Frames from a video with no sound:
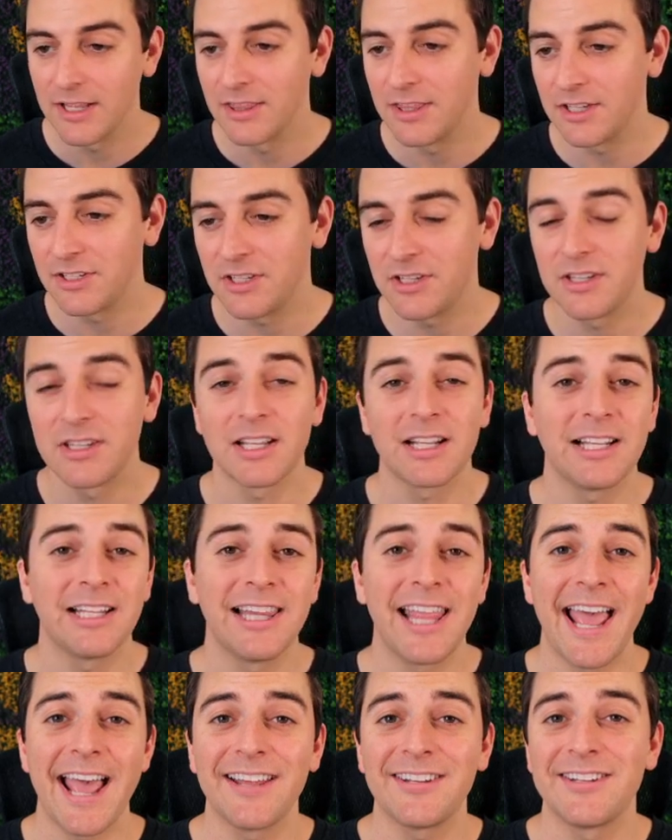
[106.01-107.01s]
This is the
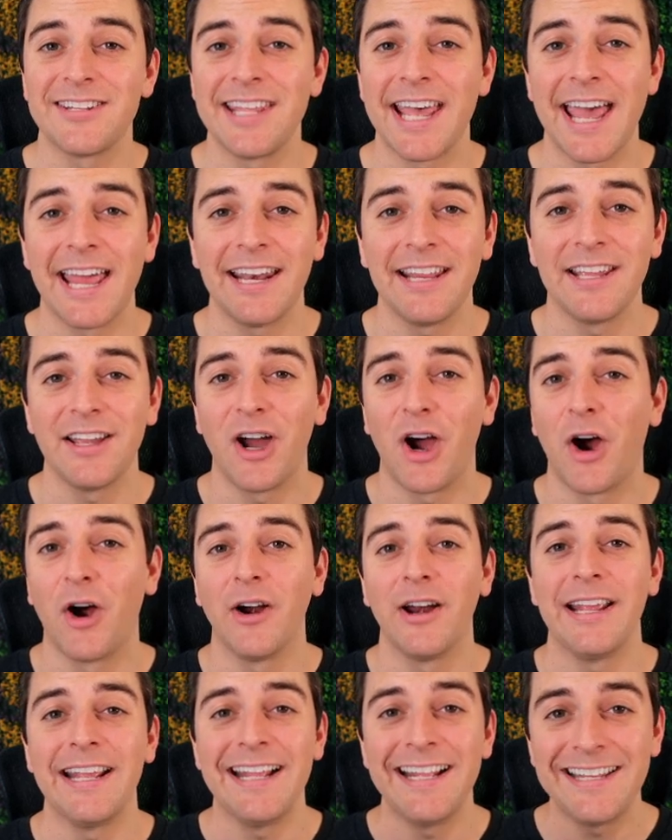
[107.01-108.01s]
class that
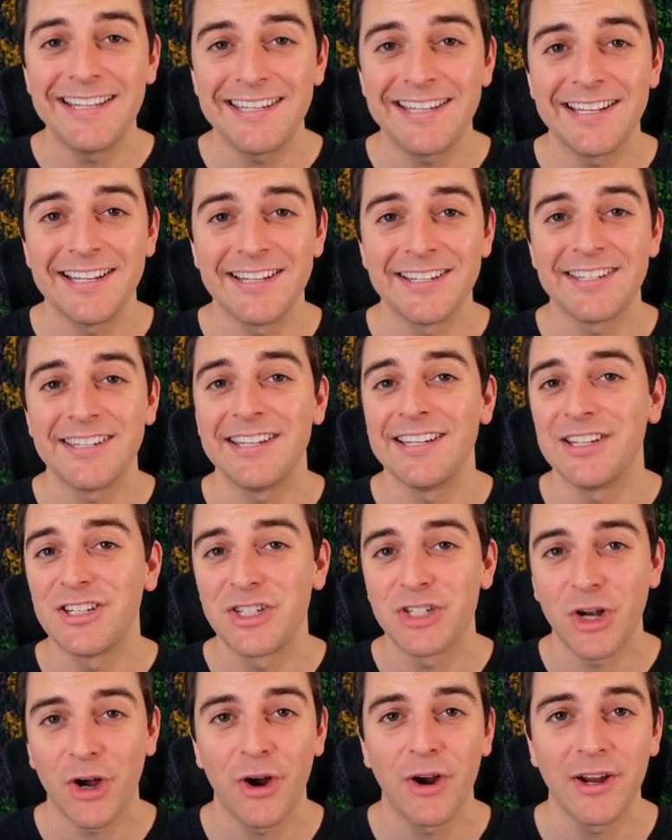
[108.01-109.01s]
our instance
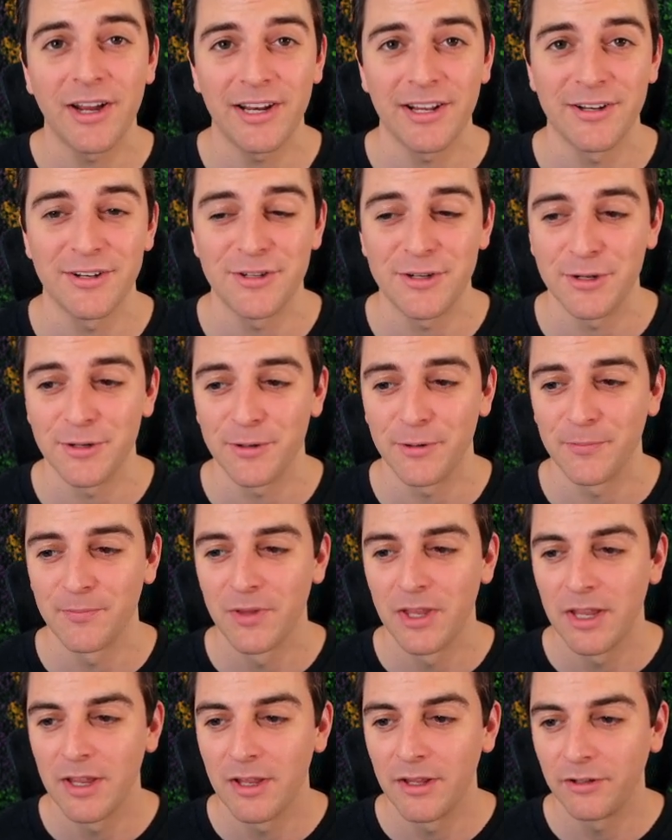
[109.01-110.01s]
is targeted to.
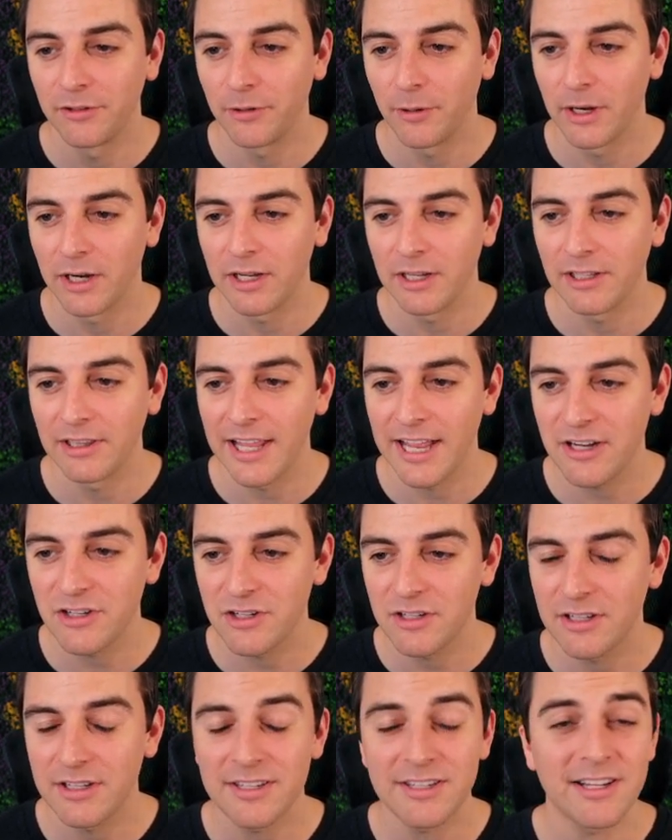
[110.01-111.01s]
So our
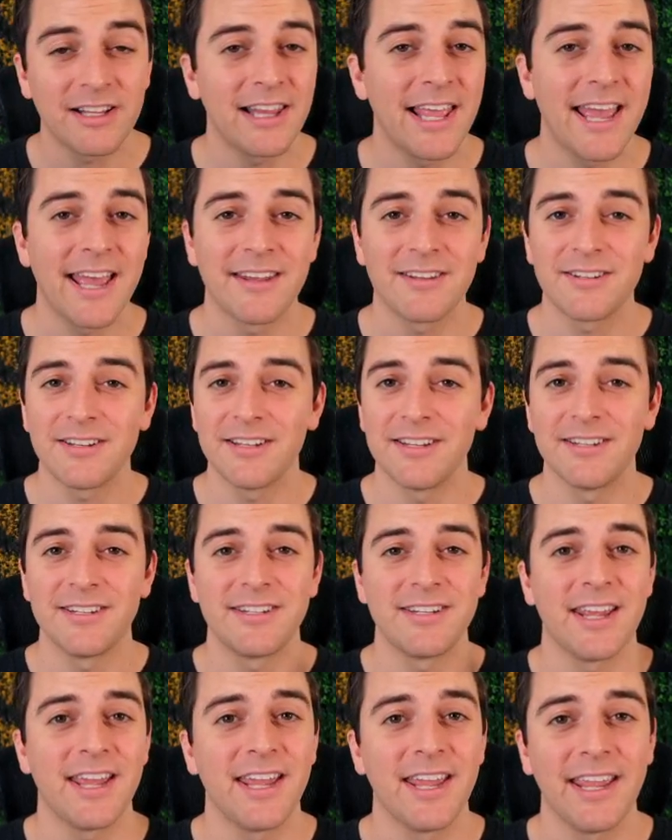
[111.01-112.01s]
collection list class is
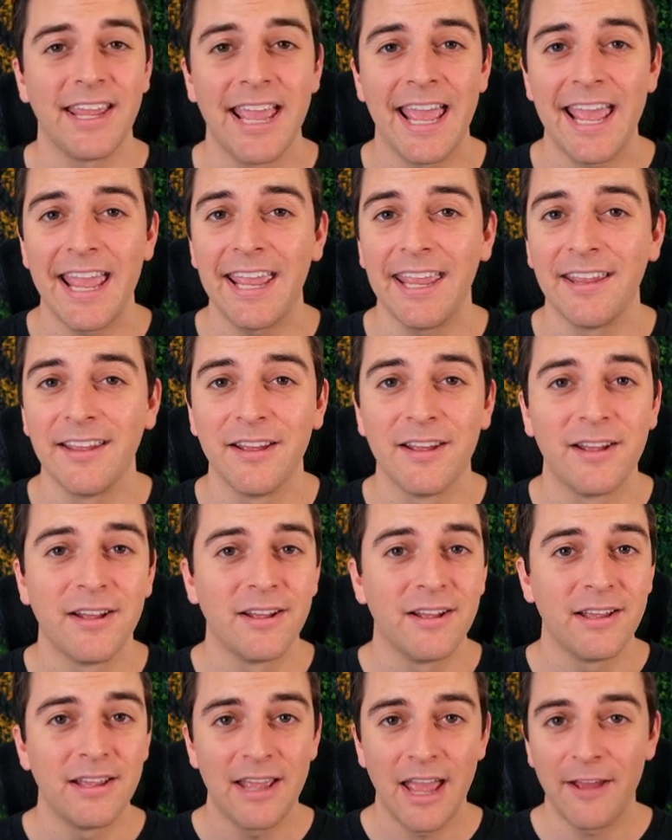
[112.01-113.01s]
saying, hey,
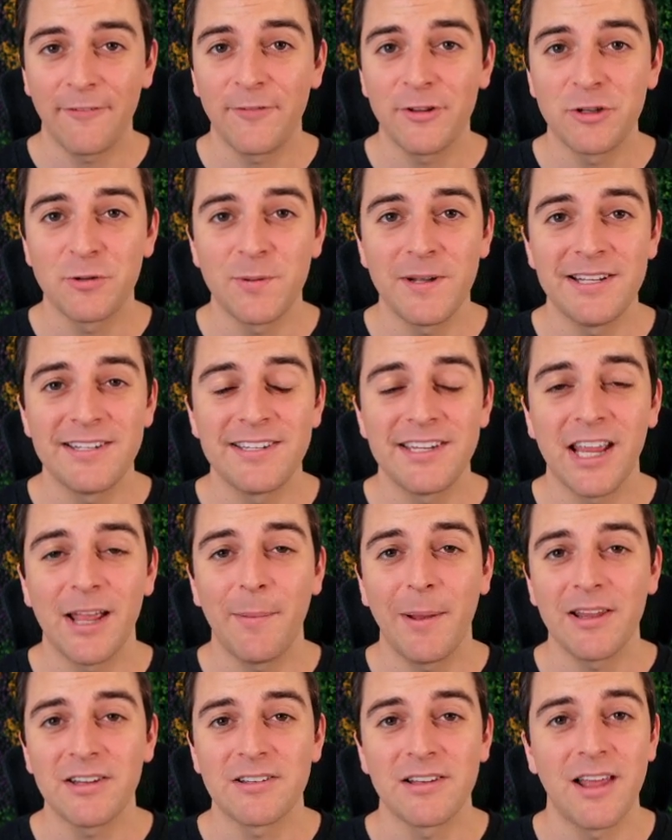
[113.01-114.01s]
Finsweet
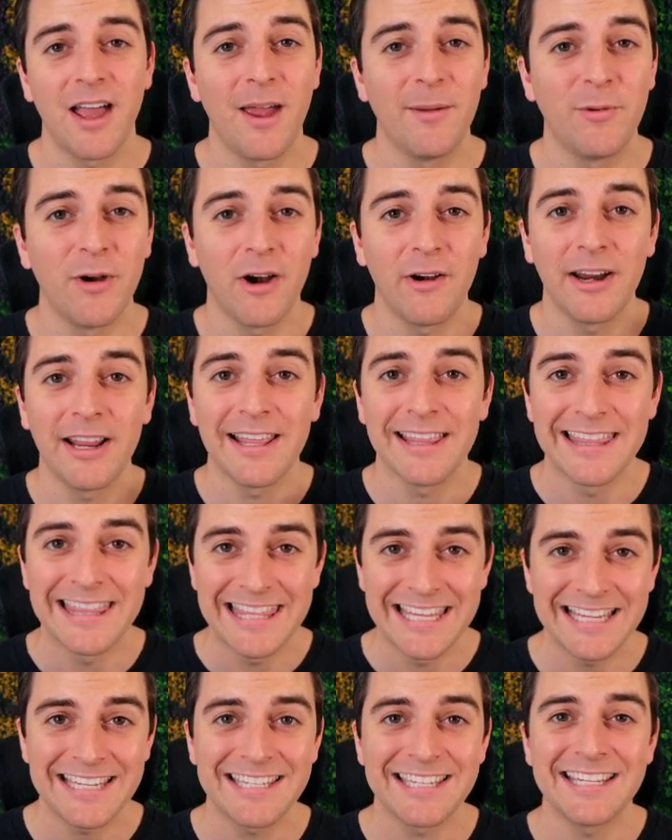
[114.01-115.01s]
CMS library,
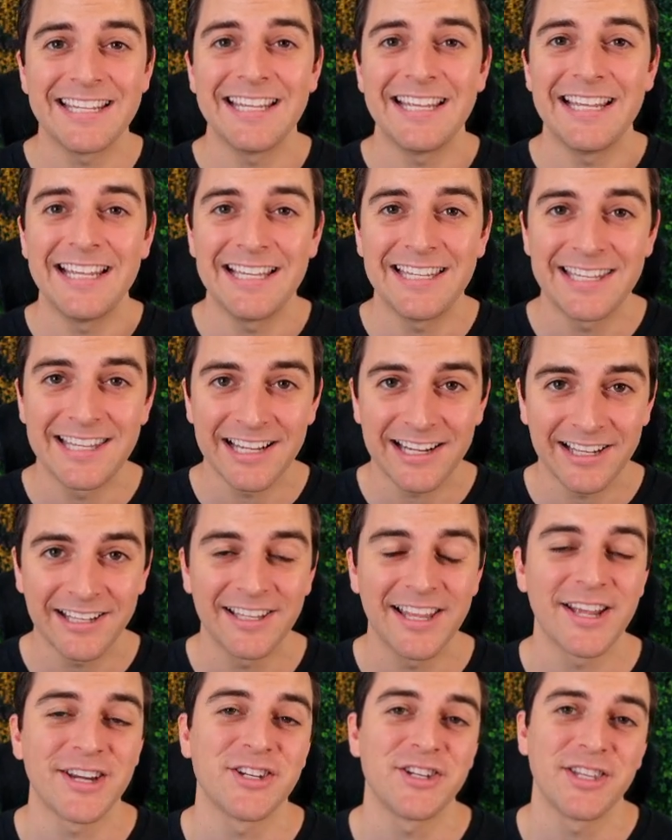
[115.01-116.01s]
this is the
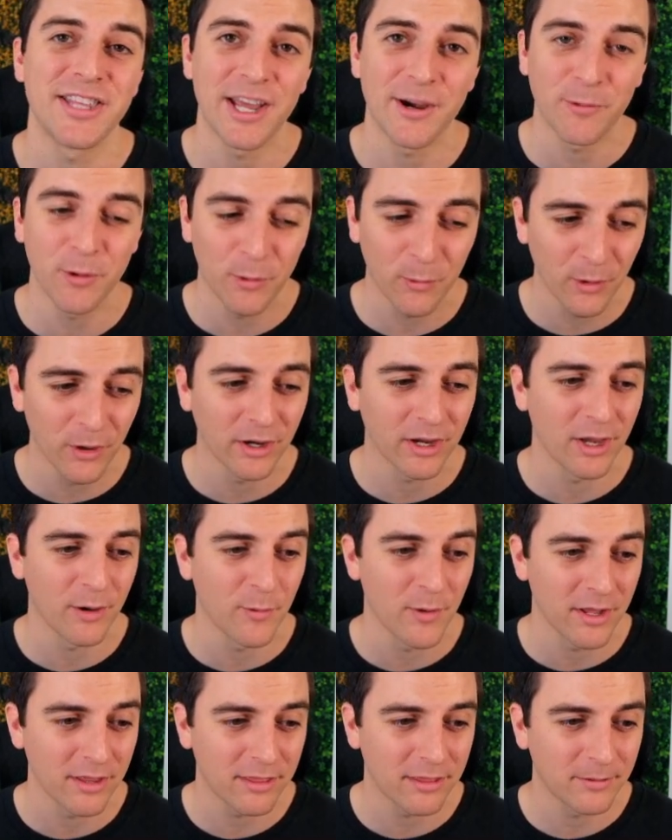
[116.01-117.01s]
collection that we're
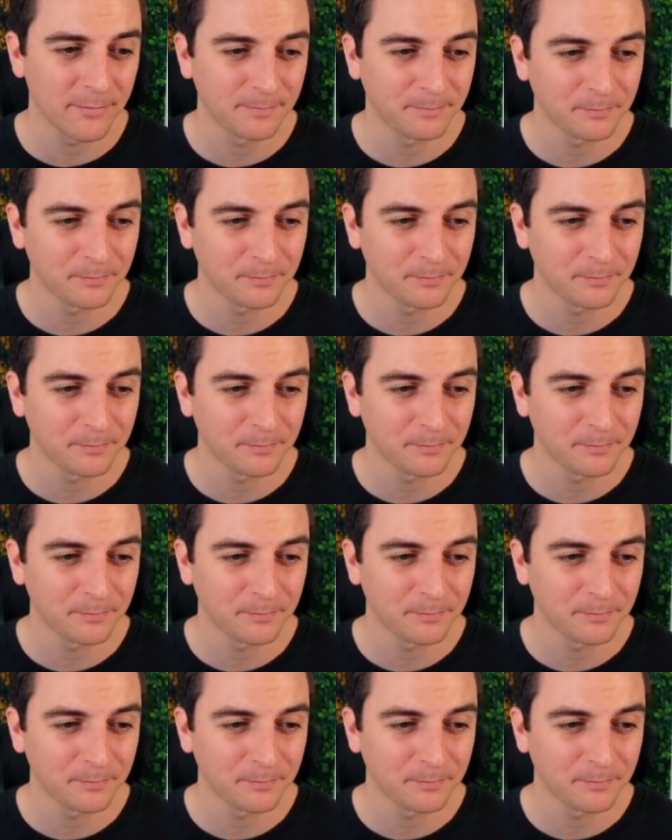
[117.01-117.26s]
working with.